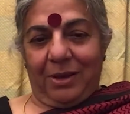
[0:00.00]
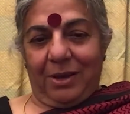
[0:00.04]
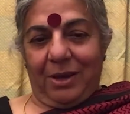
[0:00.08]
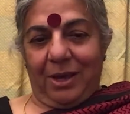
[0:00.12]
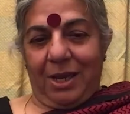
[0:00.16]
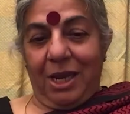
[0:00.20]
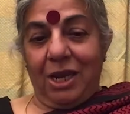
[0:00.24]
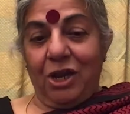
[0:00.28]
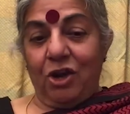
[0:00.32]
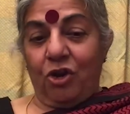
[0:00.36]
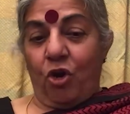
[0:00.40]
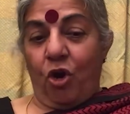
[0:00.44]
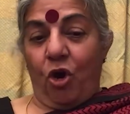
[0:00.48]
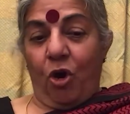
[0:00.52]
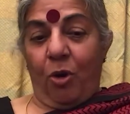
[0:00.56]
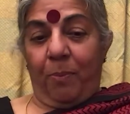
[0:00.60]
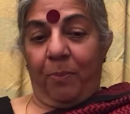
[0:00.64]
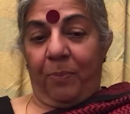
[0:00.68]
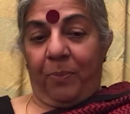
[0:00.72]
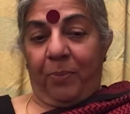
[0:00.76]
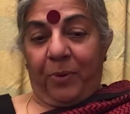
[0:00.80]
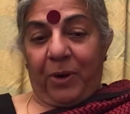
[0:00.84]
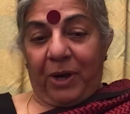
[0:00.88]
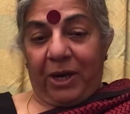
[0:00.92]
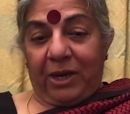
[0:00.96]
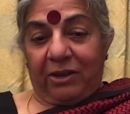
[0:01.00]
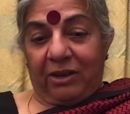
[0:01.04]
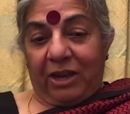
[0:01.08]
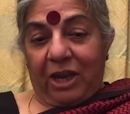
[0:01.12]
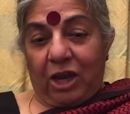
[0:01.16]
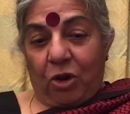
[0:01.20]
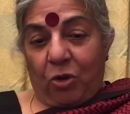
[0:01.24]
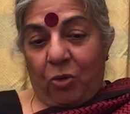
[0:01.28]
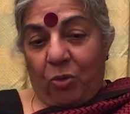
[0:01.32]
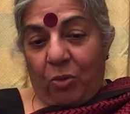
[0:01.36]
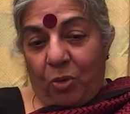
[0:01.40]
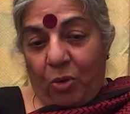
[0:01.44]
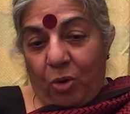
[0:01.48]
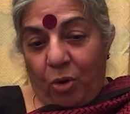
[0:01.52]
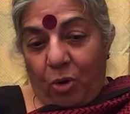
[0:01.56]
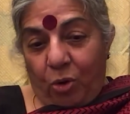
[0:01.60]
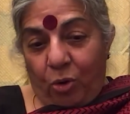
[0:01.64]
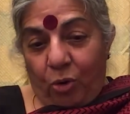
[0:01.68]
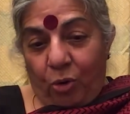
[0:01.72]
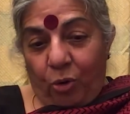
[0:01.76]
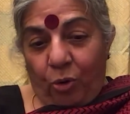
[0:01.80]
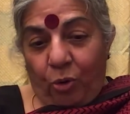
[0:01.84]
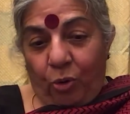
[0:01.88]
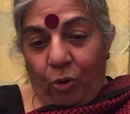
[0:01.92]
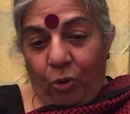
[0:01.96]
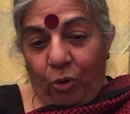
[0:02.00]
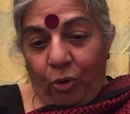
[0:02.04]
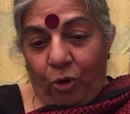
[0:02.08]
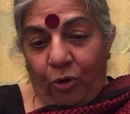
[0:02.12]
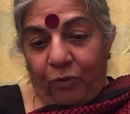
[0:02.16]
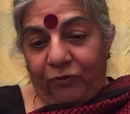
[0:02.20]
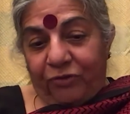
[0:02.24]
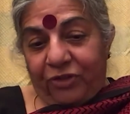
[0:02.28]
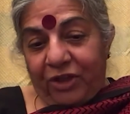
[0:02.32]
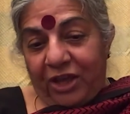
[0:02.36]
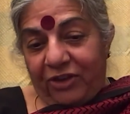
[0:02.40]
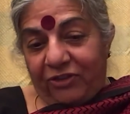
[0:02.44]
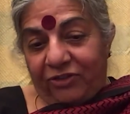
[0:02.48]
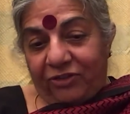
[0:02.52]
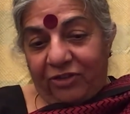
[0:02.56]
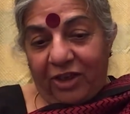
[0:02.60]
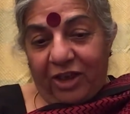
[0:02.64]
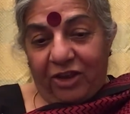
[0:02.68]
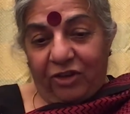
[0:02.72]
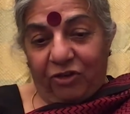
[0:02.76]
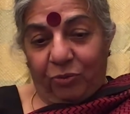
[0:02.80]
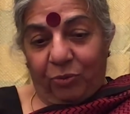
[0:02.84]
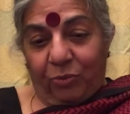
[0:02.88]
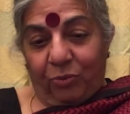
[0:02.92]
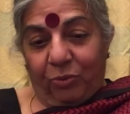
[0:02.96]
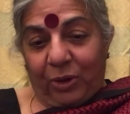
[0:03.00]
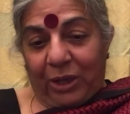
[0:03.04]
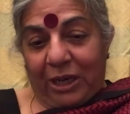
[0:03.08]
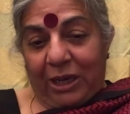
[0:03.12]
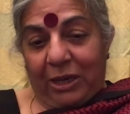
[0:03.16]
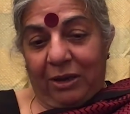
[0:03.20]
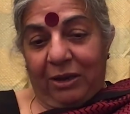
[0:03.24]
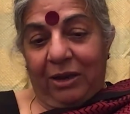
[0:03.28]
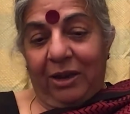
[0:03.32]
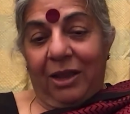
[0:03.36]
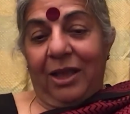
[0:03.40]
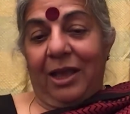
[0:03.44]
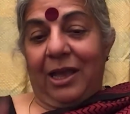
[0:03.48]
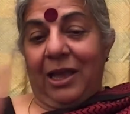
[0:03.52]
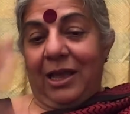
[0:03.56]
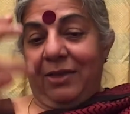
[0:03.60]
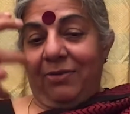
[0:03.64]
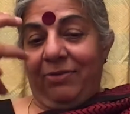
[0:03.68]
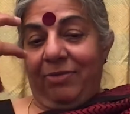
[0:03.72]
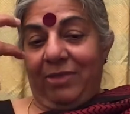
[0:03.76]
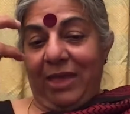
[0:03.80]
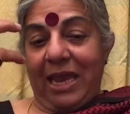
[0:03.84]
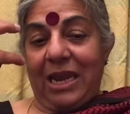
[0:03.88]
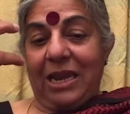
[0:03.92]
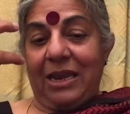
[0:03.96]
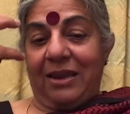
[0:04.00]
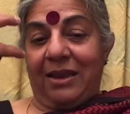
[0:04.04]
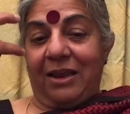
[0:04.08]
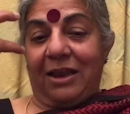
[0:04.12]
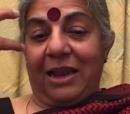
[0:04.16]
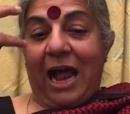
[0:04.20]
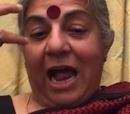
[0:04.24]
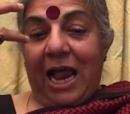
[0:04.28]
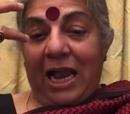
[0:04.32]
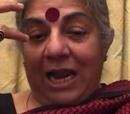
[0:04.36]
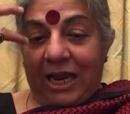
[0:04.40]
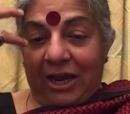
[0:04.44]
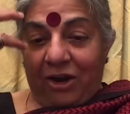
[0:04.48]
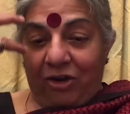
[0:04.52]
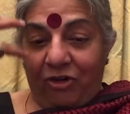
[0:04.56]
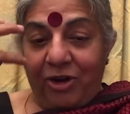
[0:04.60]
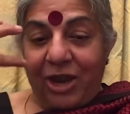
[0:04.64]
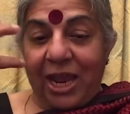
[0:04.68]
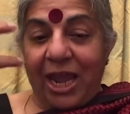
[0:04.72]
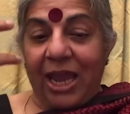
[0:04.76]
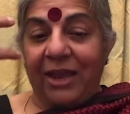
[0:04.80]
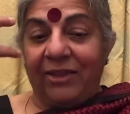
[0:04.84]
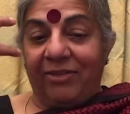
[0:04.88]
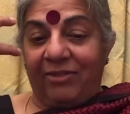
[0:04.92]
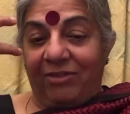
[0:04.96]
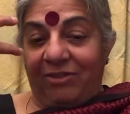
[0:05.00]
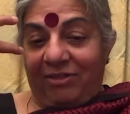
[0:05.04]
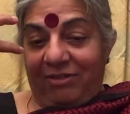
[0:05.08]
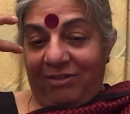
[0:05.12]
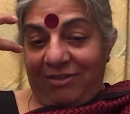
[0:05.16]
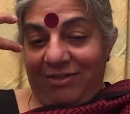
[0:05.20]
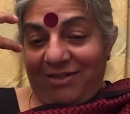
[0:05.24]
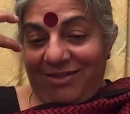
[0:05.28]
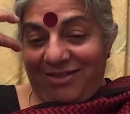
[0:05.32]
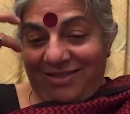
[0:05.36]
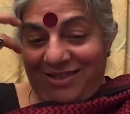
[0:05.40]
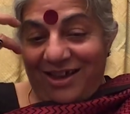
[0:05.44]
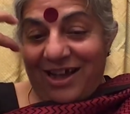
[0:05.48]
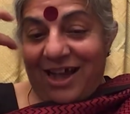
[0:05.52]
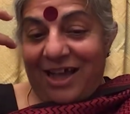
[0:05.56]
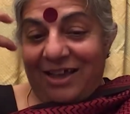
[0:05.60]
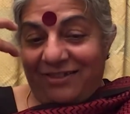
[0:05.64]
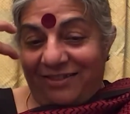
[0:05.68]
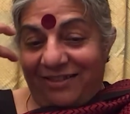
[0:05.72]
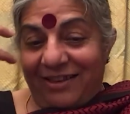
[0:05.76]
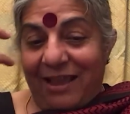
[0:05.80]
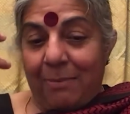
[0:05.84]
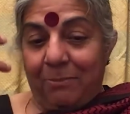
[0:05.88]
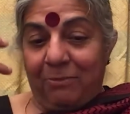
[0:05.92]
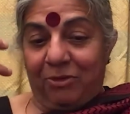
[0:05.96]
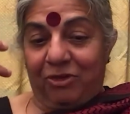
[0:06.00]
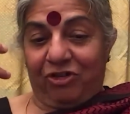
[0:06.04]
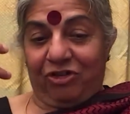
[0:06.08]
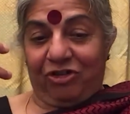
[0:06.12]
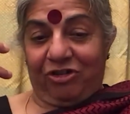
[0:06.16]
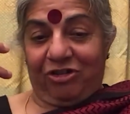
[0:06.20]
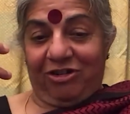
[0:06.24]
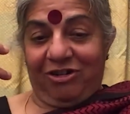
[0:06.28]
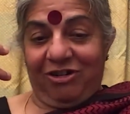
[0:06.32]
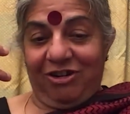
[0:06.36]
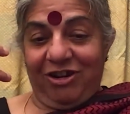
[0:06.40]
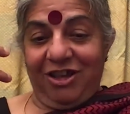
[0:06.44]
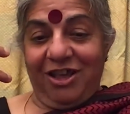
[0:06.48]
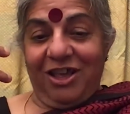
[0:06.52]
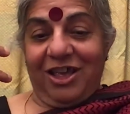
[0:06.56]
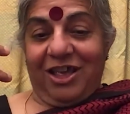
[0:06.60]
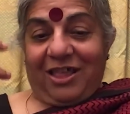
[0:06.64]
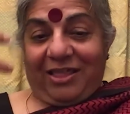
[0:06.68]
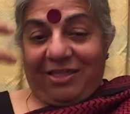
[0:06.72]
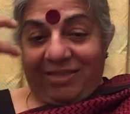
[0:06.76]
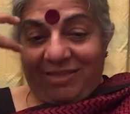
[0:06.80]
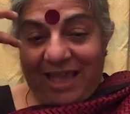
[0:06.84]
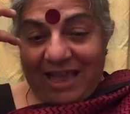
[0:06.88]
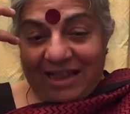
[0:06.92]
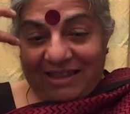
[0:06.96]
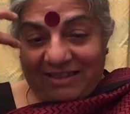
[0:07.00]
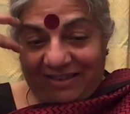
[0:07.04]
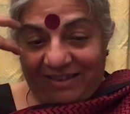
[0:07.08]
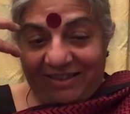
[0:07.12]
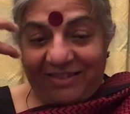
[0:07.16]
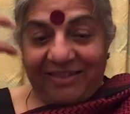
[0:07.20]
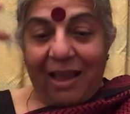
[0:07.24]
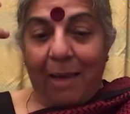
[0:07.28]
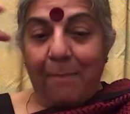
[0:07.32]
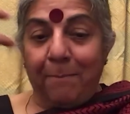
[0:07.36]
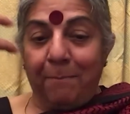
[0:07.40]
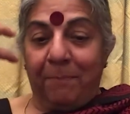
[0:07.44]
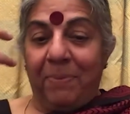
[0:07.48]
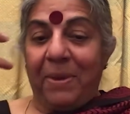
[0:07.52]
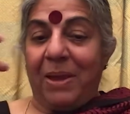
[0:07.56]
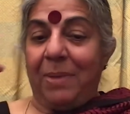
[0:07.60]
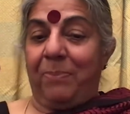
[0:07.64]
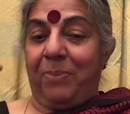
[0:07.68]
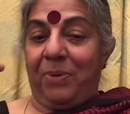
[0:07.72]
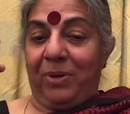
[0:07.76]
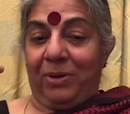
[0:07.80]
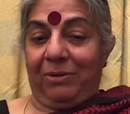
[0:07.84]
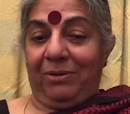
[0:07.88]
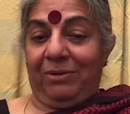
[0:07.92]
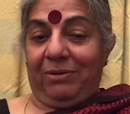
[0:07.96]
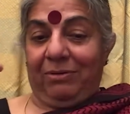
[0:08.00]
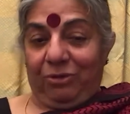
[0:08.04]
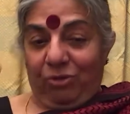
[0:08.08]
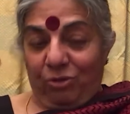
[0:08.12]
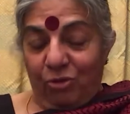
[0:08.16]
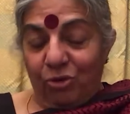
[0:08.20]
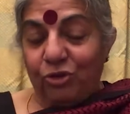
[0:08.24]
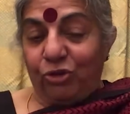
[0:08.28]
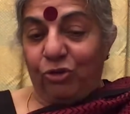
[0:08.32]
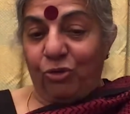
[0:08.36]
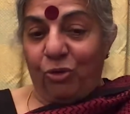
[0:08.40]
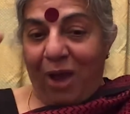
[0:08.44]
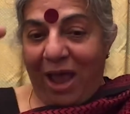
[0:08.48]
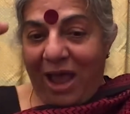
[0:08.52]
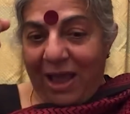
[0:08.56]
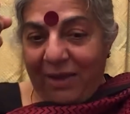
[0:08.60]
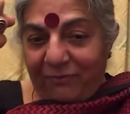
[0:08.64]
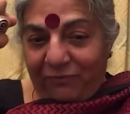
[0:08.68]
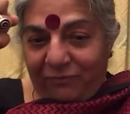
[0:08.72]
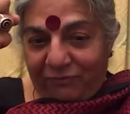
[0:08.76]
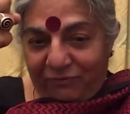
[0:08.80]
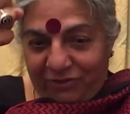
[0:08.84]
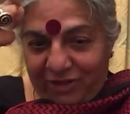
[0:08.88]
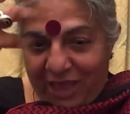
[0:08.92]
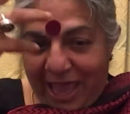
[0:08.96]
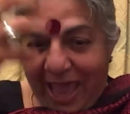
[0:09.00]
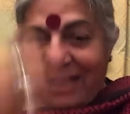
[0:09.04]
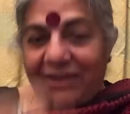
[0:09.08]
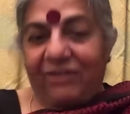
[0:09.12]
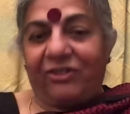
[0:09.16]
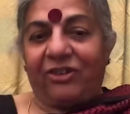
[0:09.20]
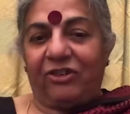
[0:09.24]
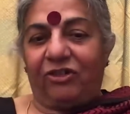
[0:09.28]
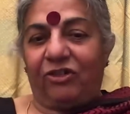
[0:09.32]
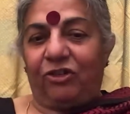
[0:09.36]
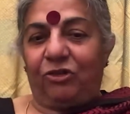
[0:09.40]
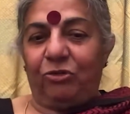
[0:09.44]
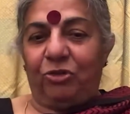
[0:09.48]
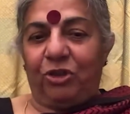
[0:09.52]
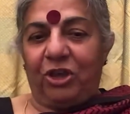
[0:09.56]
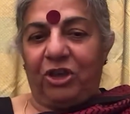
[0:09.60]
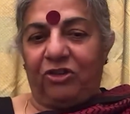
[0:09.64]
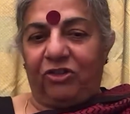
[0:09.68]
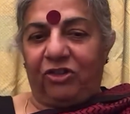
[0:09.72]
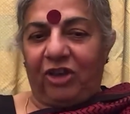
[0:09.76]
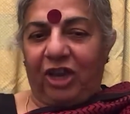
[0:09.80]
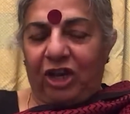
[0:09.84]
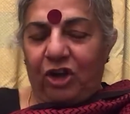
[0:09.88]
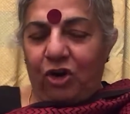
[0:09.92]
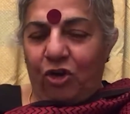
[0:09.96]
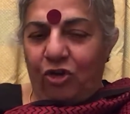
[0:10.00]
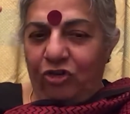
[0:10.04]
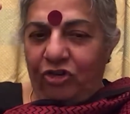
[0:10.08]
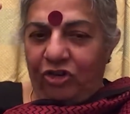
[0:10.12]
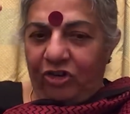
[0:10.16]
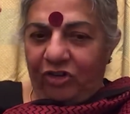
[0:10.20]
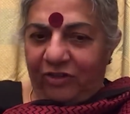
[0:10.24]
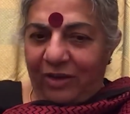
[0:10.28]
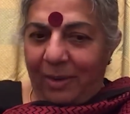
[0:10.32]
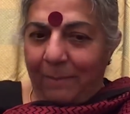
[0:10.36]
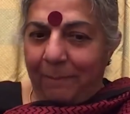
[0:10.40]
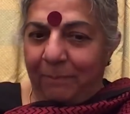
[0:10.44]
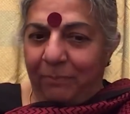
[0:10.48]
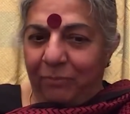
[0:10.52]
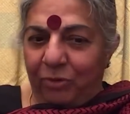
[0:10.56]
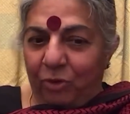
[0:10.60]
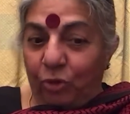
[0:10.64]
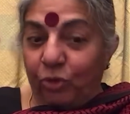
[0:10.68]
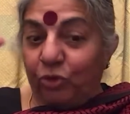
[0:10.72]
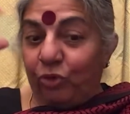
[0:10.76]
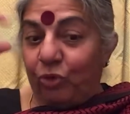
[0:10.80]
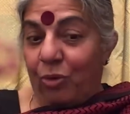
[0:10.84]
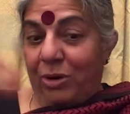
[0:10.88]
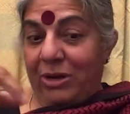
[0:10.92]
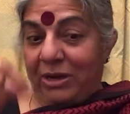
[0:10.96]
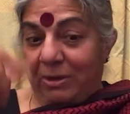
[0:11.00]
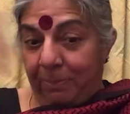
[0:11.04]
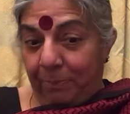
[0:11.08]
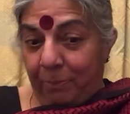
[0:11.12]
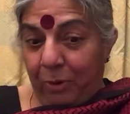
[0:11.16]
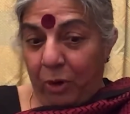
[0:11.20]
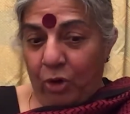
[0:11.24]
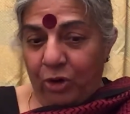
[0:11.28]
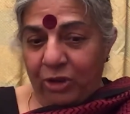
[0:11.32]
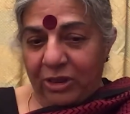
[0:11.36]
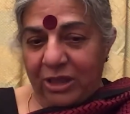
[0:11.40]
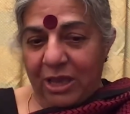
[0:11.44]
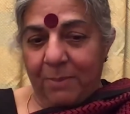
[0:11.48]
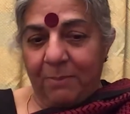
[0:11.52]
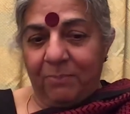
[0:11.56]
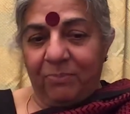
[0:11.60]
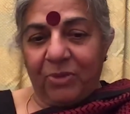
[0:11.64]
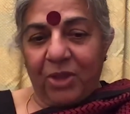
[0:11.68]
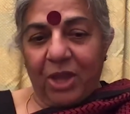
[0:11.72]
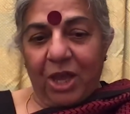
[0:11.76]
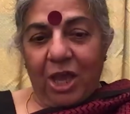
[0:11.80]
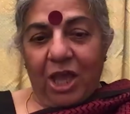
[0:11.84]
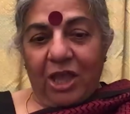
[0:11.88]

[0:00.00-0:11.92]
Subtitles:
incorporate, all of these things will then create the assumption that some people, those who have access to these technologies, those who are deploying them,